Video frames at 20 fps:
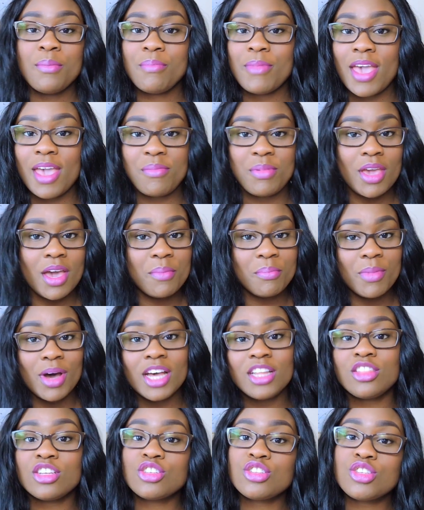maybe a
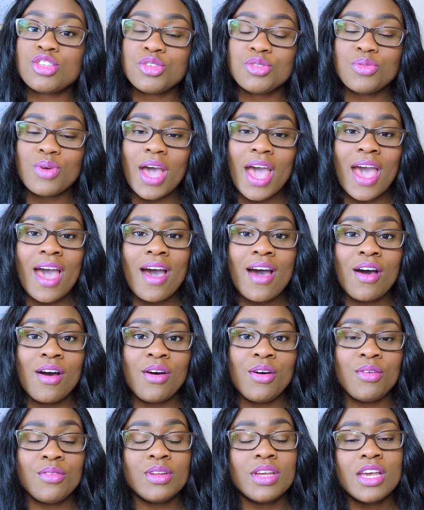month or two
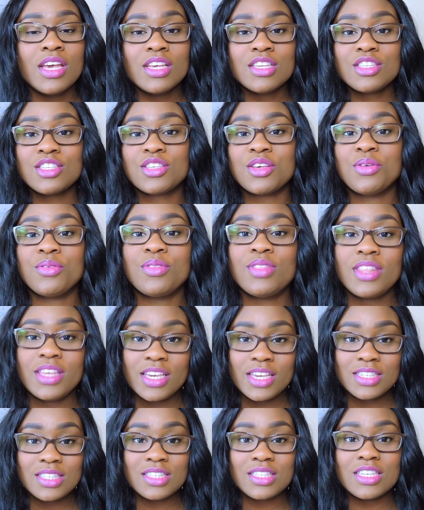out. So
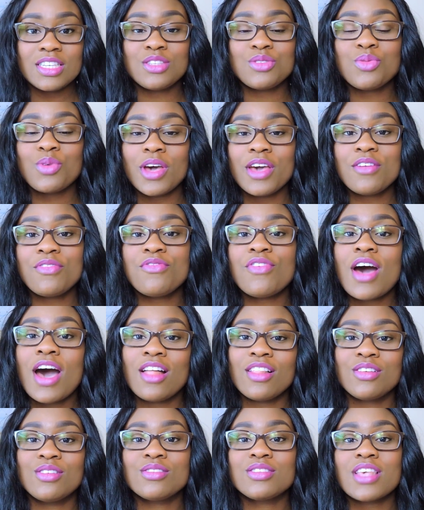this is what
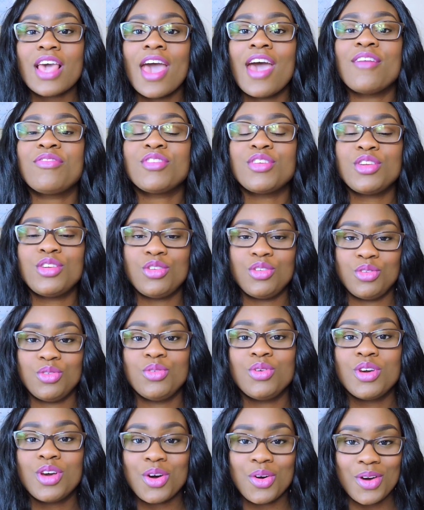follows after
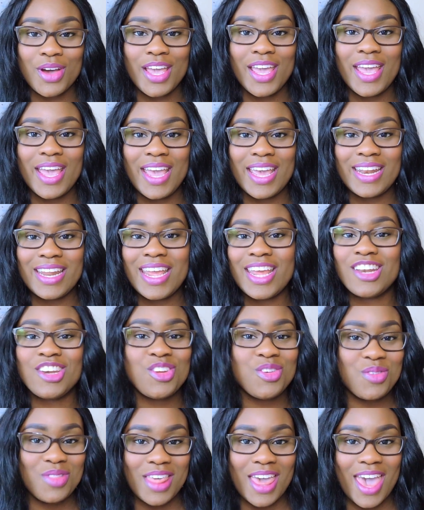you go ahead
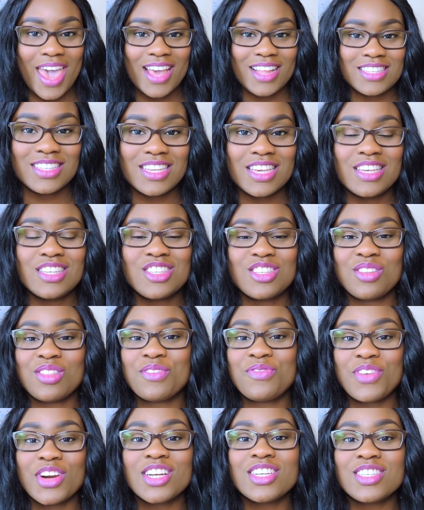and do that. So
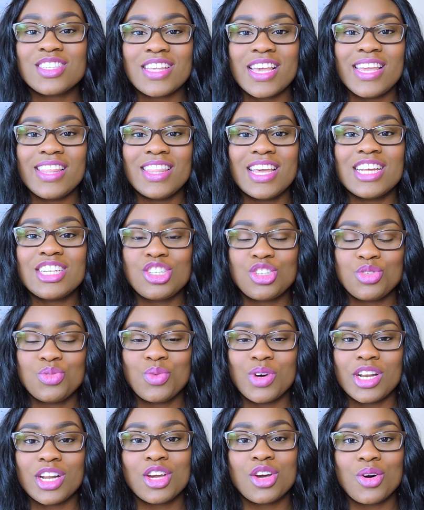the first thing that you
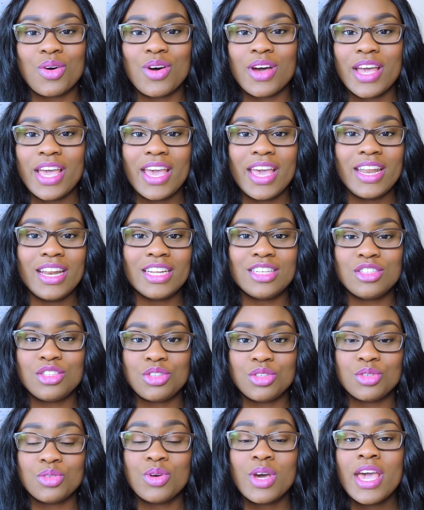want to go ahead and
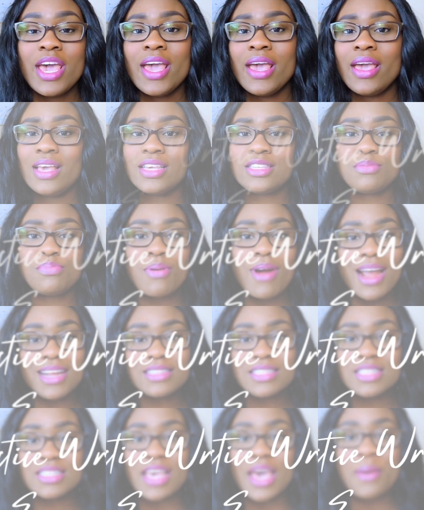do is
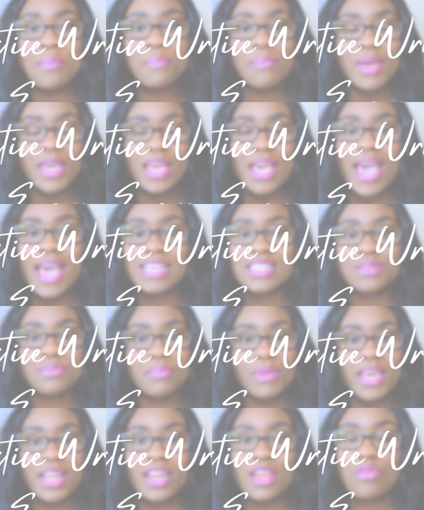practice as
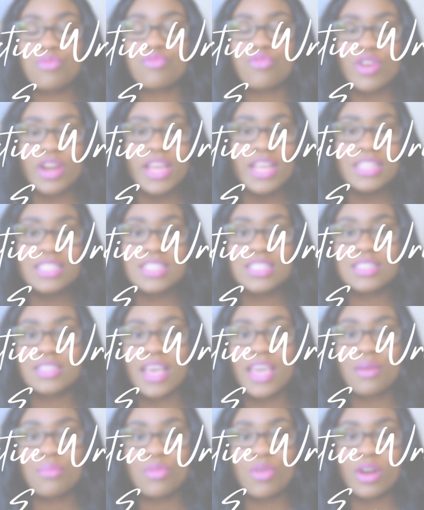many written
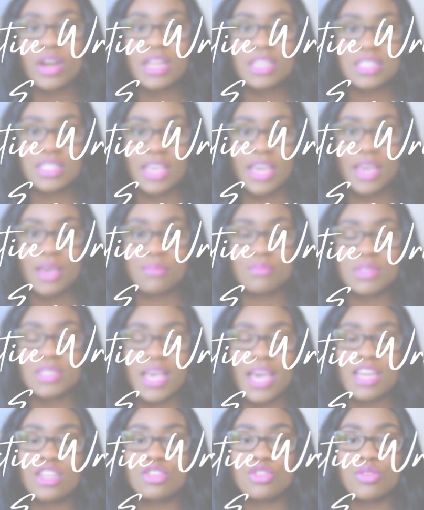state board
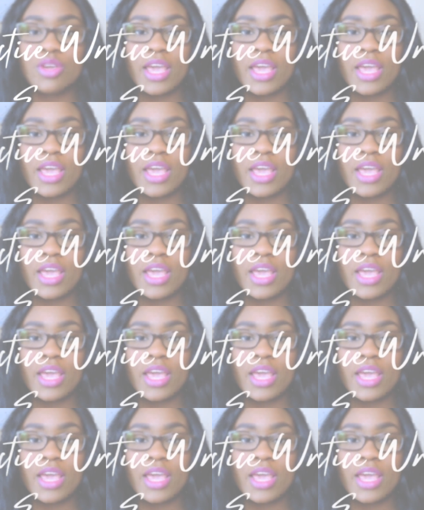exams as you